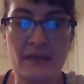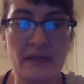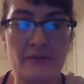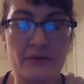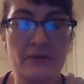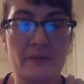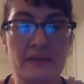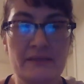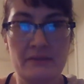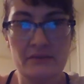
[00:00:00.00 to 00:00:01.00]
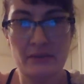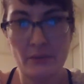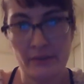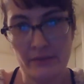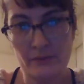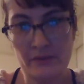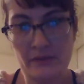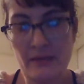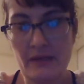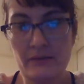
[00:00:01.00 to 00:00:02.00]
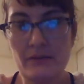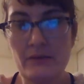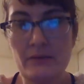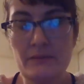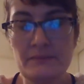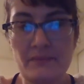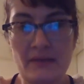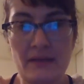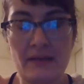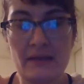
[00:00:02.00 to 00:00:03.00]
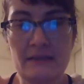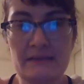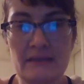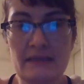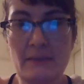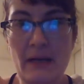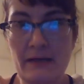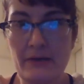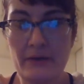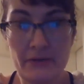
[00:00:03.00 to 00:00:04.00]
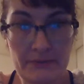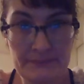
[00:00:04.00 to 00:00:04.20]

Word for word: if you're going to be seriously working with tobacco, uh, a, a tobacco